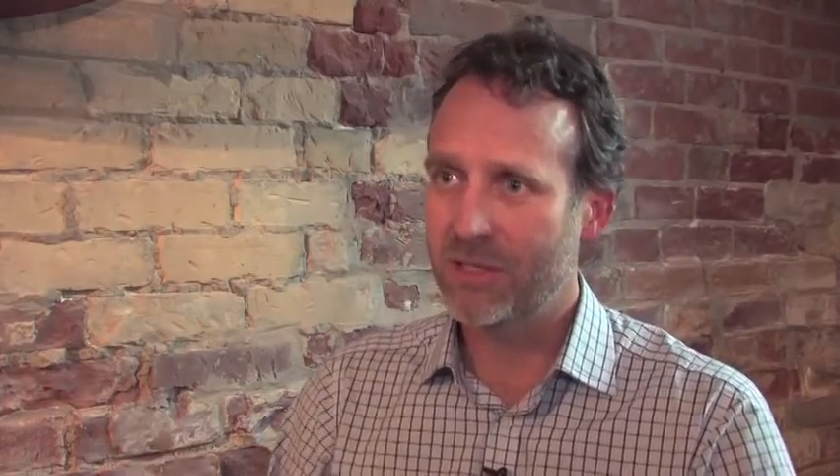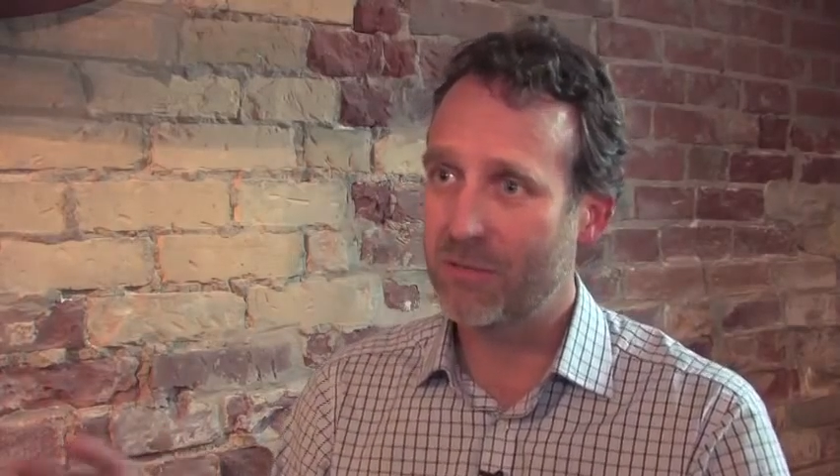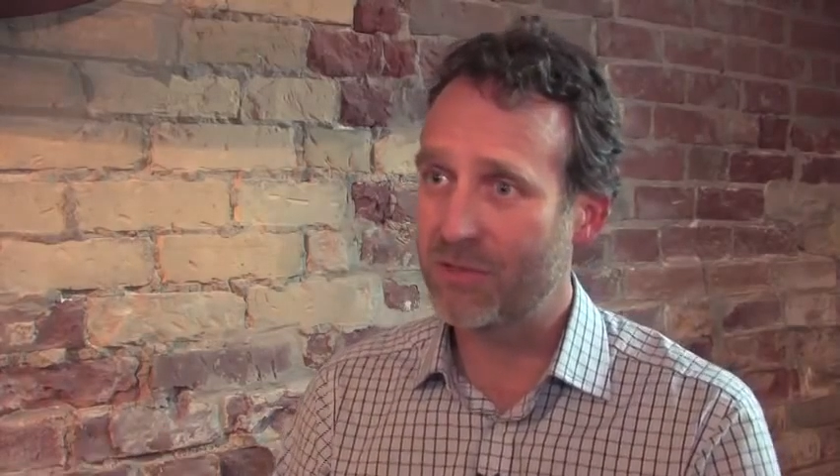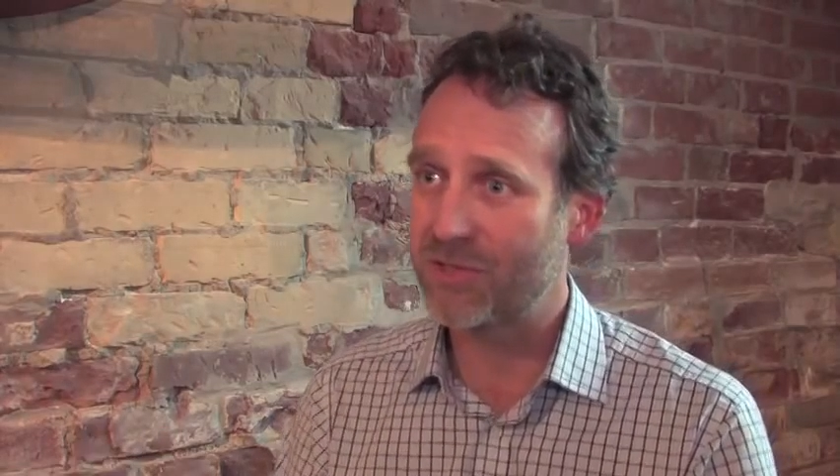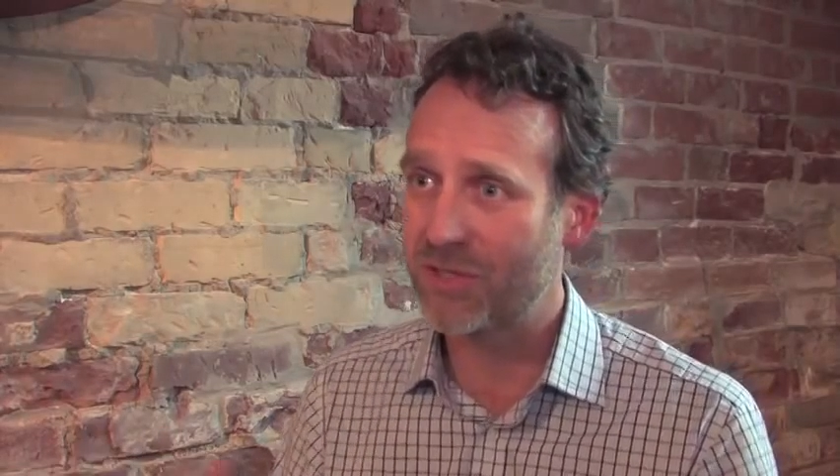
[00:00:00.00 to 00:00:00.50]

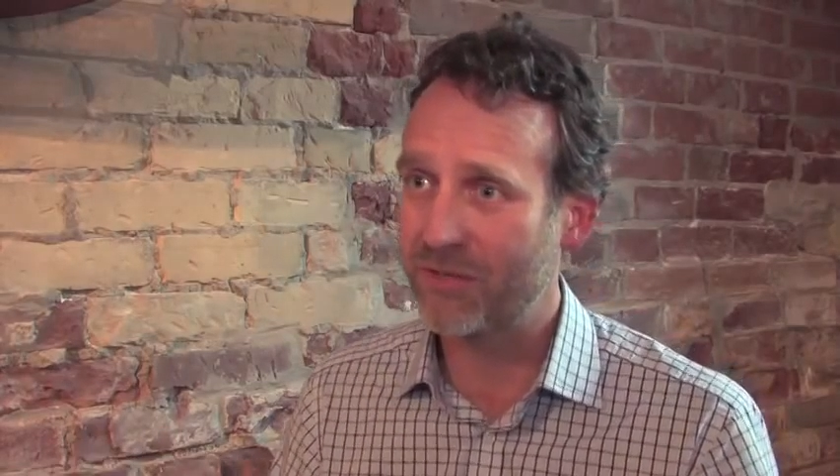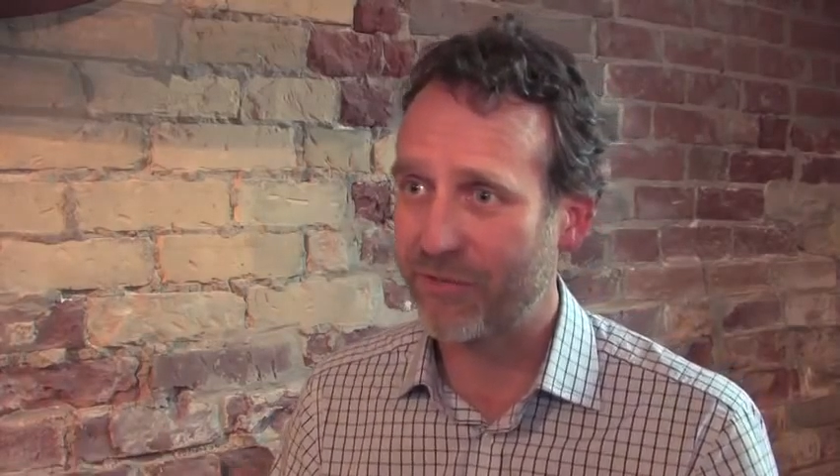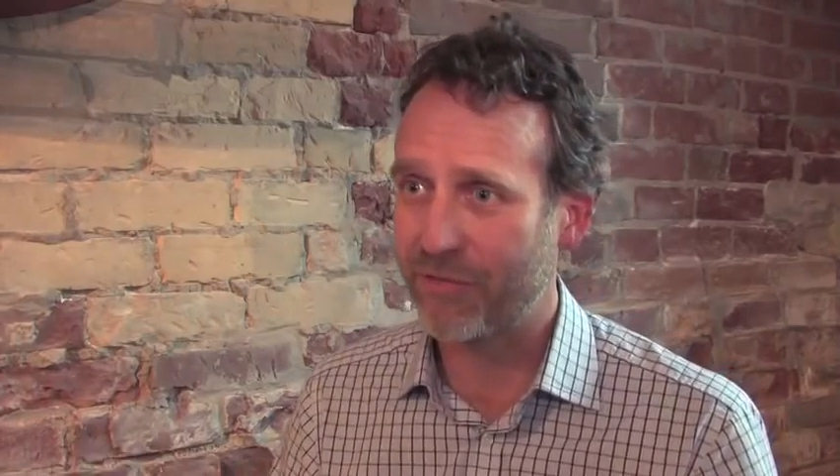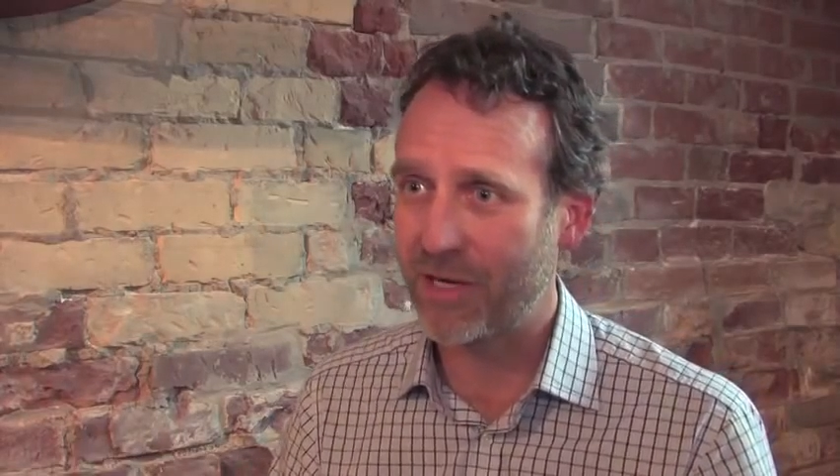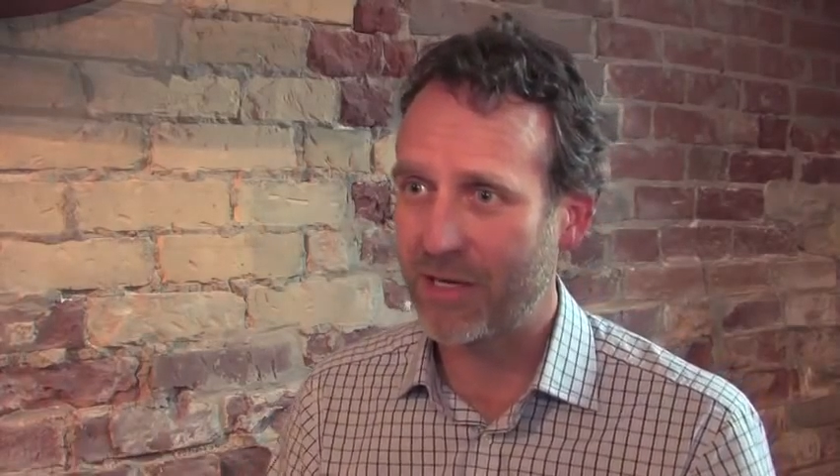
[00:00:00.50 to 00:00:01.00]
that was
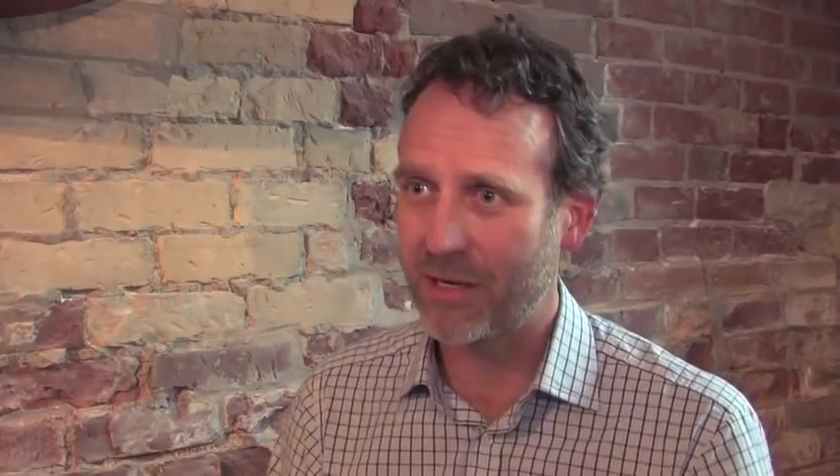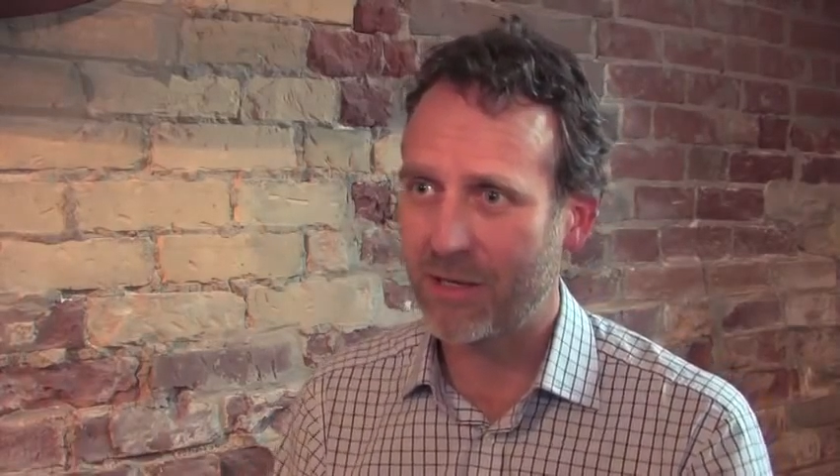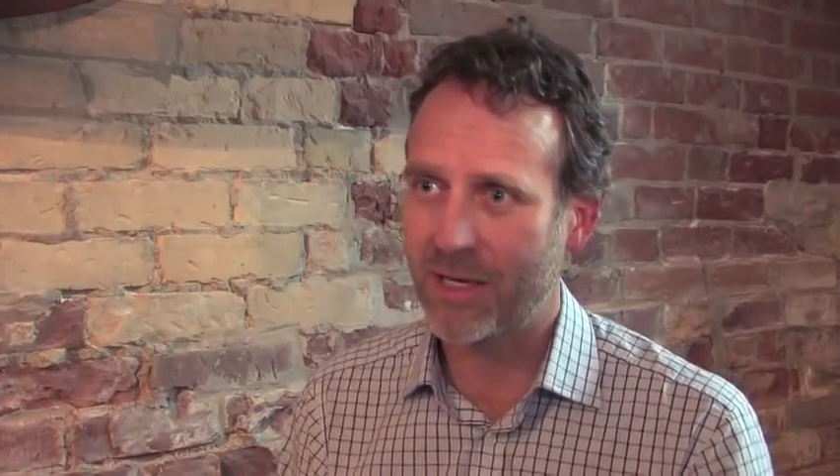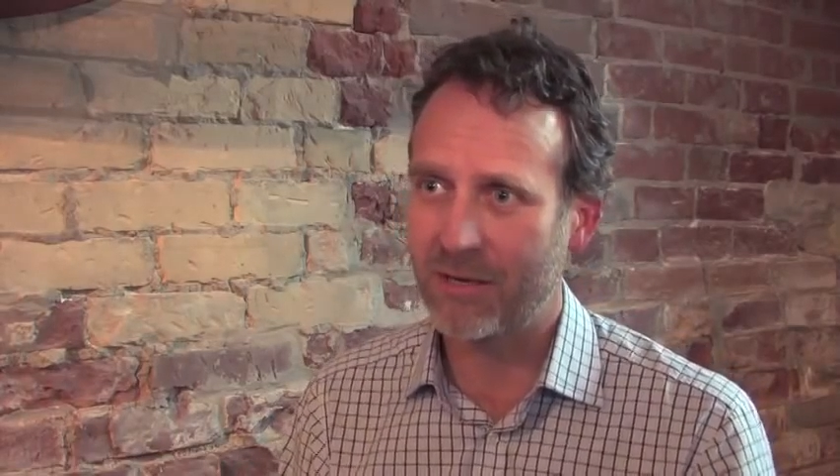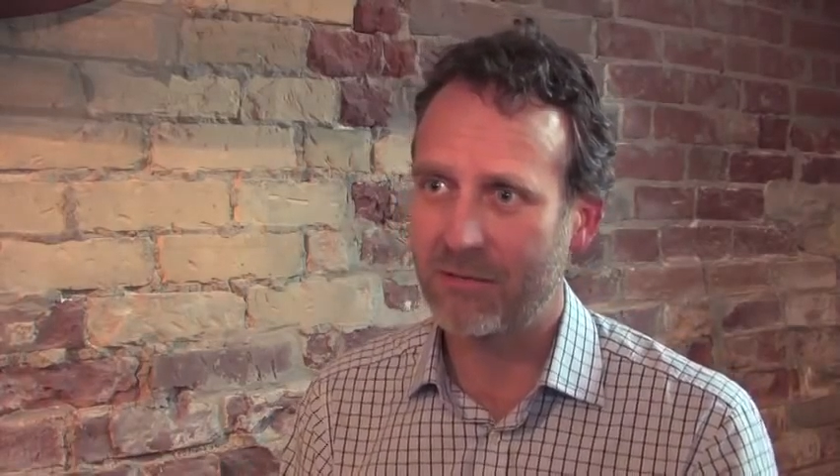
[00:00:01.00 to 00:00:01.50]
sin-free in our
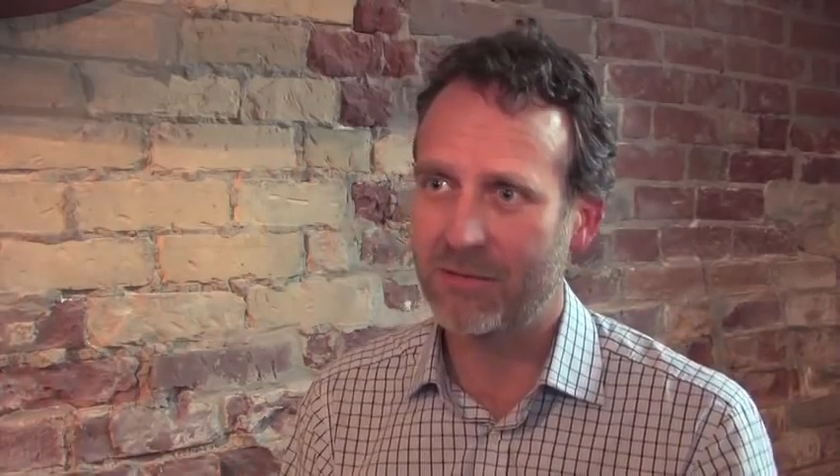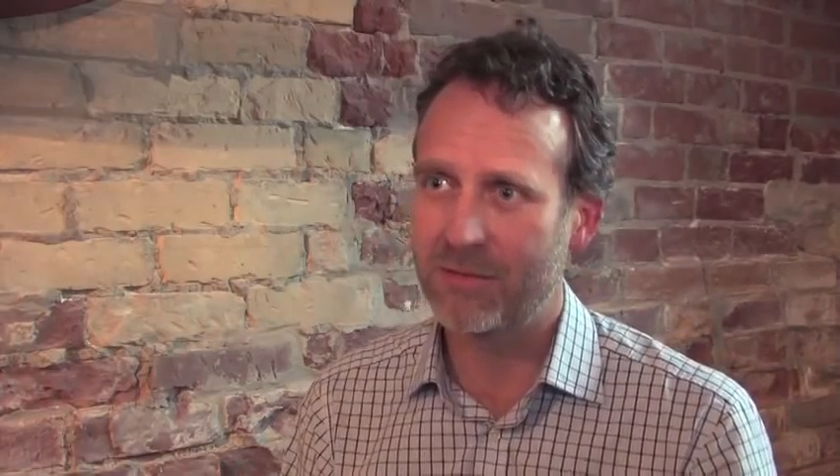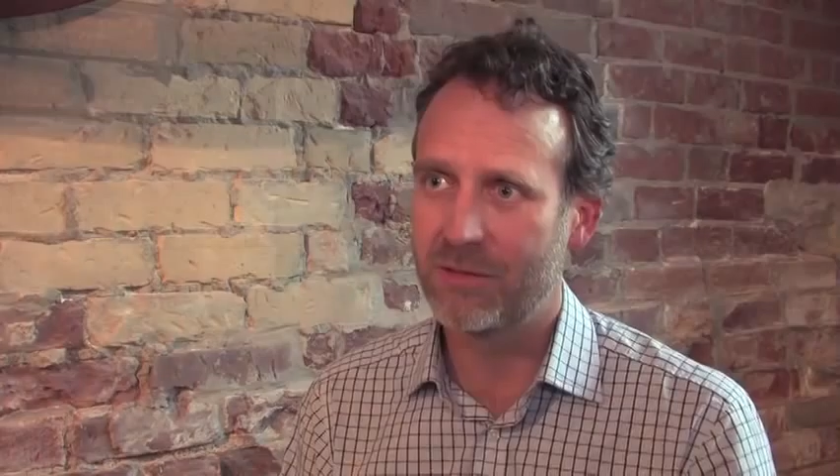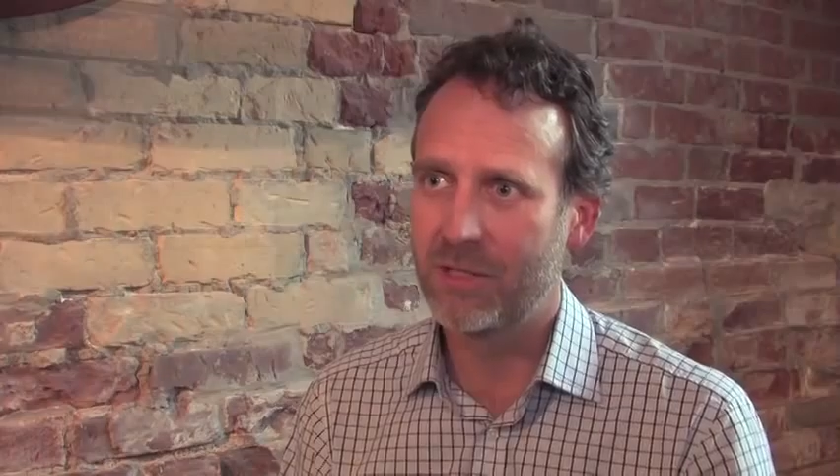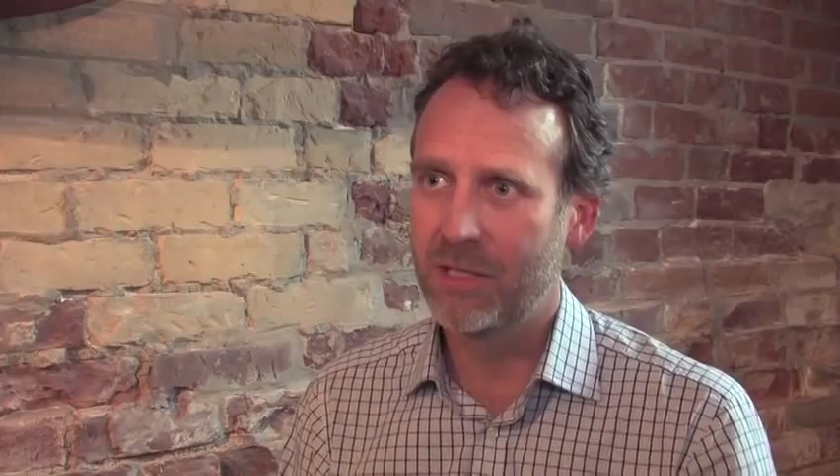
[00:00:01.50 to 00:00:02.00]
language.